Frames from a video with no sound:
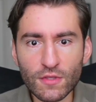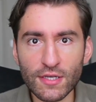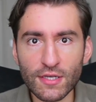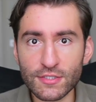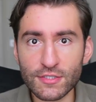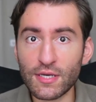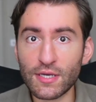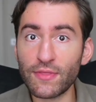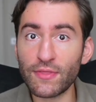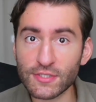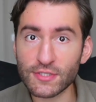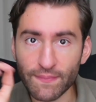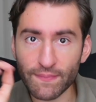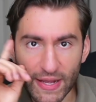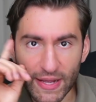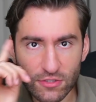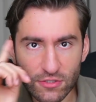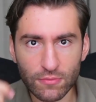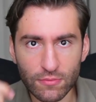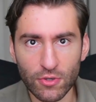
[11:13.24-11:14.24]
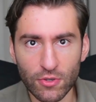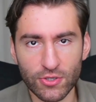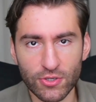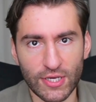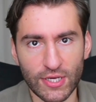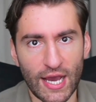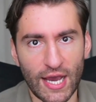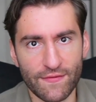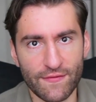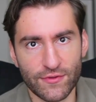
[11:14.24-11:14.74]
So that's a mental model
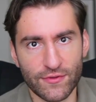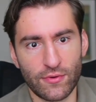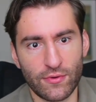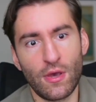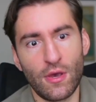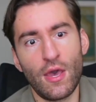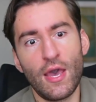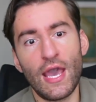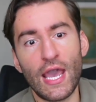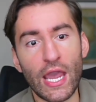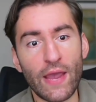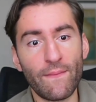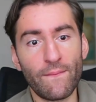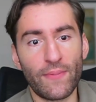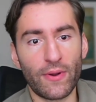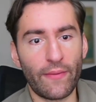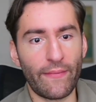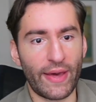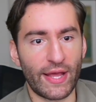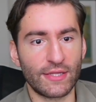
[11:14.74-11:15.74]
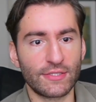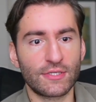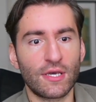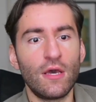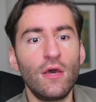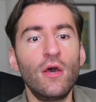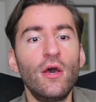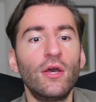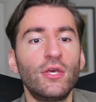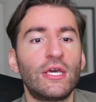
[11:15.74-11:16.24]
you have to implement.
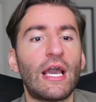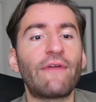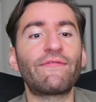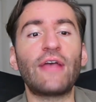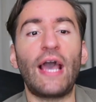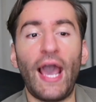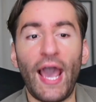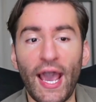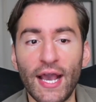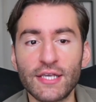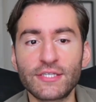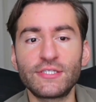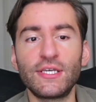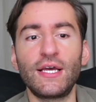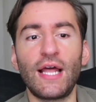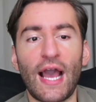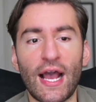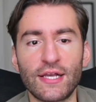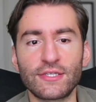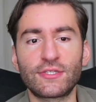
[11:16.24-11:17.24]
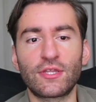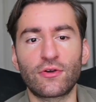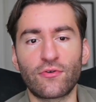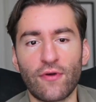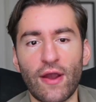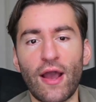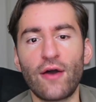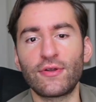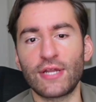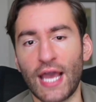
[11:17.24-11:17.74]
You have to exit as the
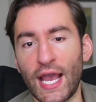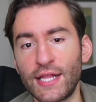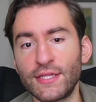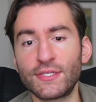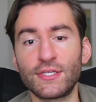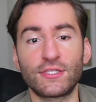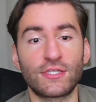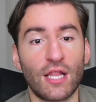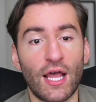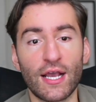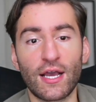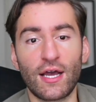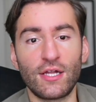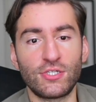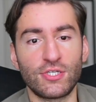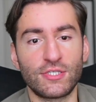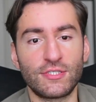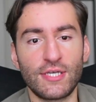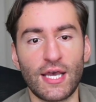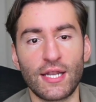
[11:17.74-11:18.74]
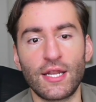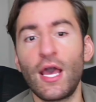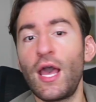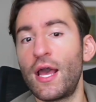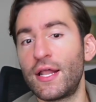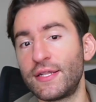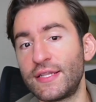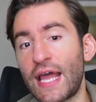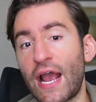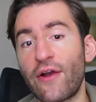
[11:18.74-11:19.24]
crowd enters, like I just said.
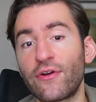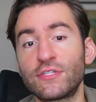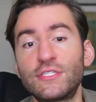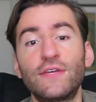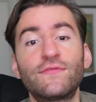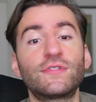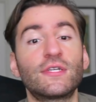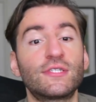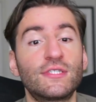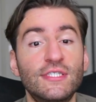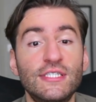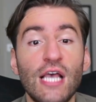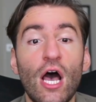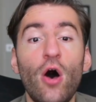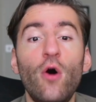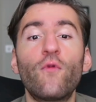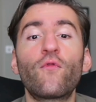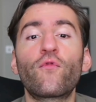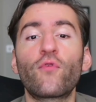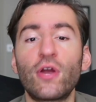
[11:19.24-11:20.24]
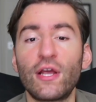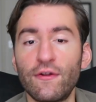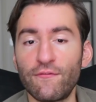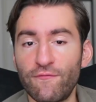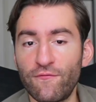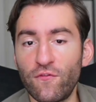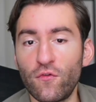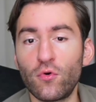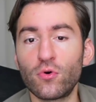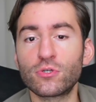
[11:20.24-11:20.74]
Narratives are
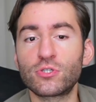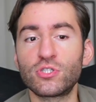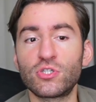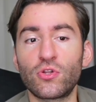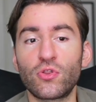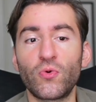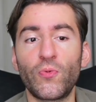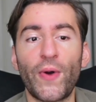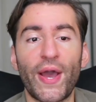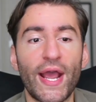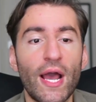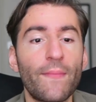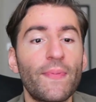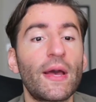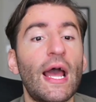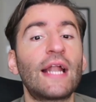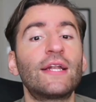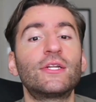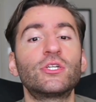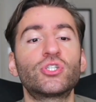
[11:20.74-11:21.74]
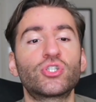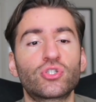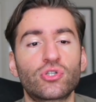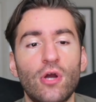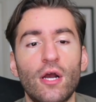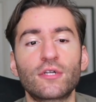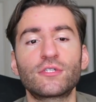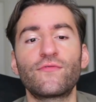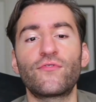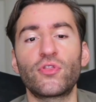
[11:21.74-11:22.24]
self-reinforcing on the way up and
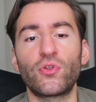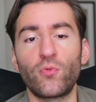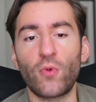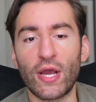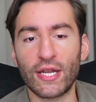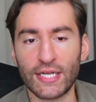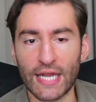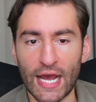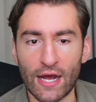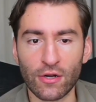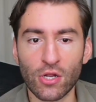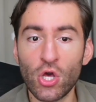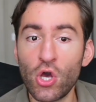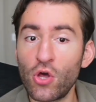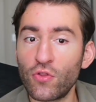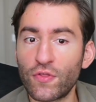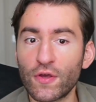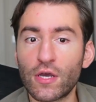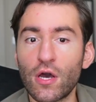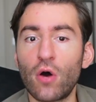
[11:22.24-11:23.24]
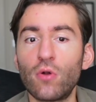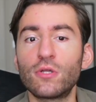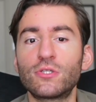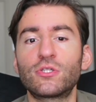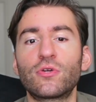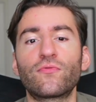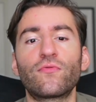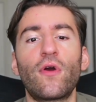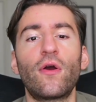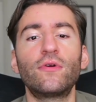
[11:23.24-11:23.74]
destructive on the way down. The goal is
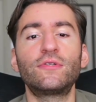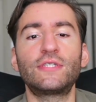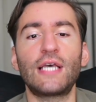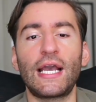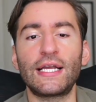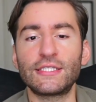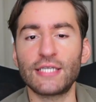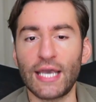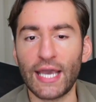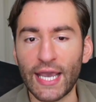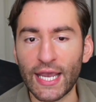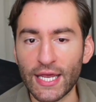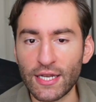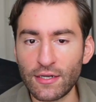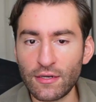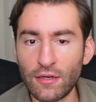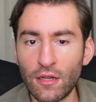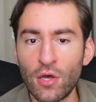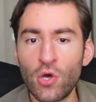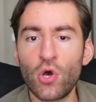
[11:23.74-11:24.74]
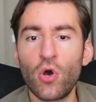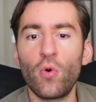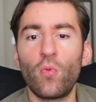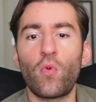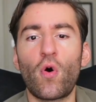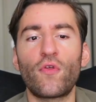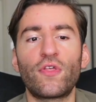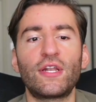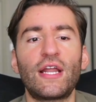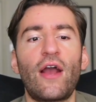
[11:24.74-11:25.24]
to rotate in
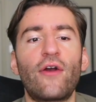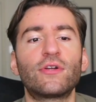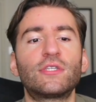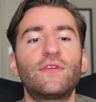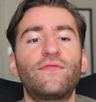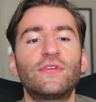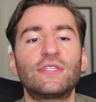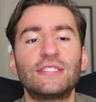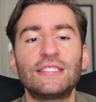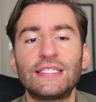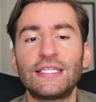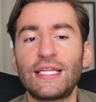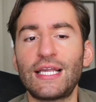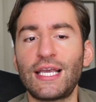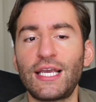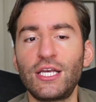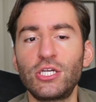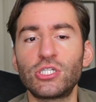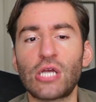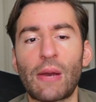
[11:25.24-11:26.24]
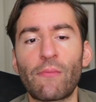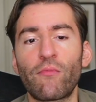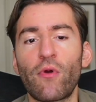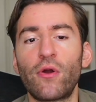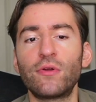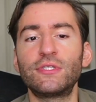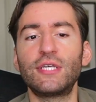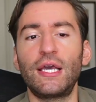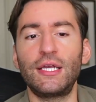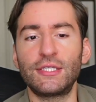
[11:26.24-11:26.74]
while the narrative is niche and
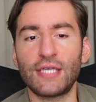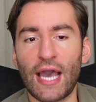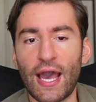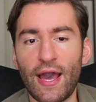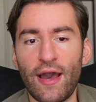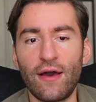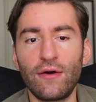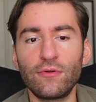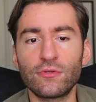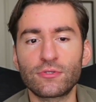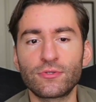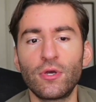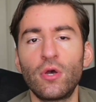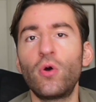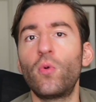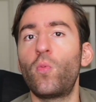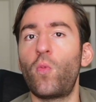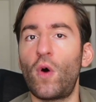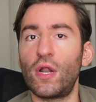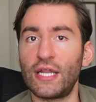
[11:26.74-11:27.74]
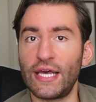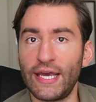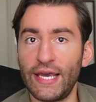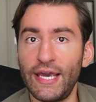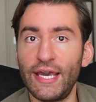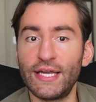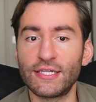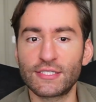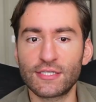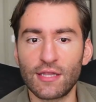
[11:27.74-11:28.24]
rotate out while it
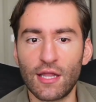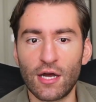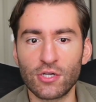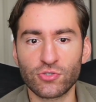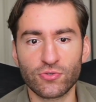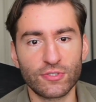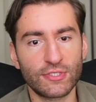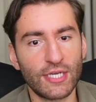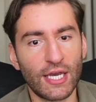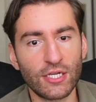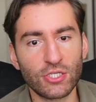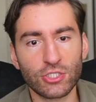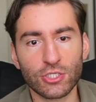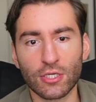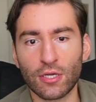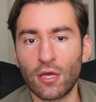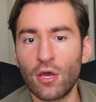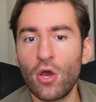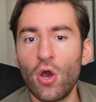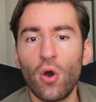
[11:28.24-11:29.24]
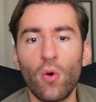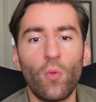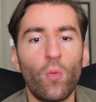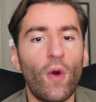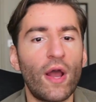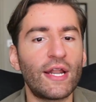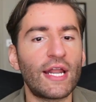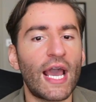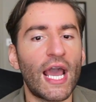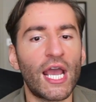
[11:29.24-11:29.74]
hits larger attention.
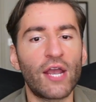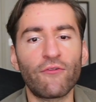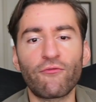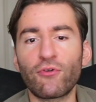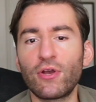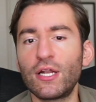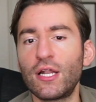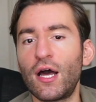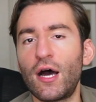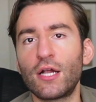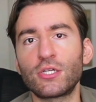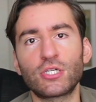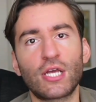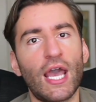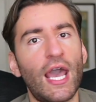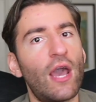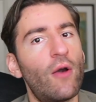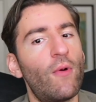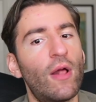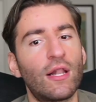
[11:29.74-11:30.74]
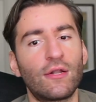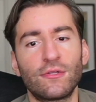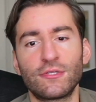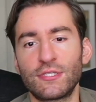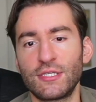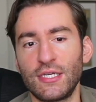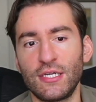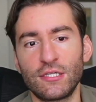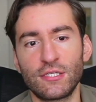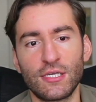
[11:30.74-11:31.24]
When every large KOL on
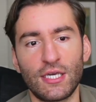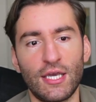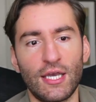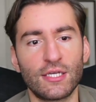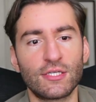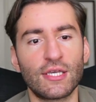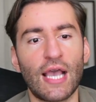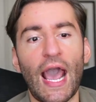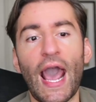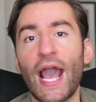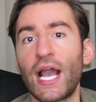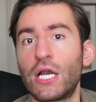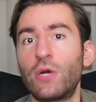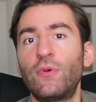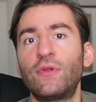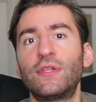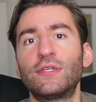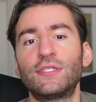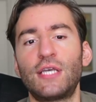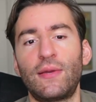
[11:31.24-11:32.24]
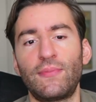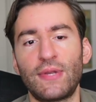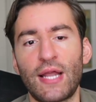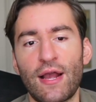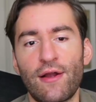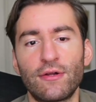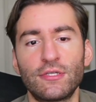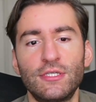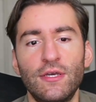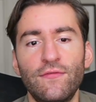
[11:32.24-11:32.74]
CT is echoing the same
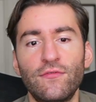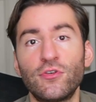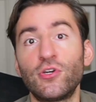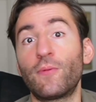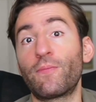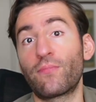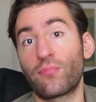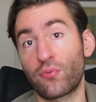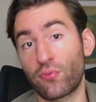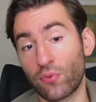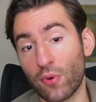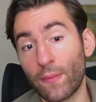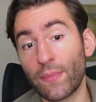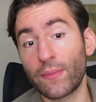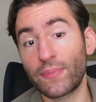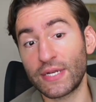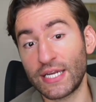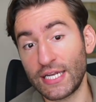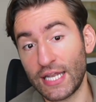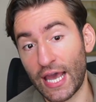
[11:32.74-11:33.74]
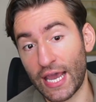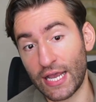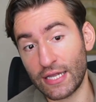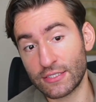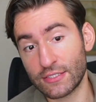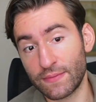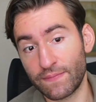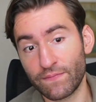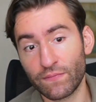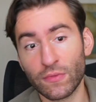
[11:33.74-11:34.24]
narrative, you're probably late.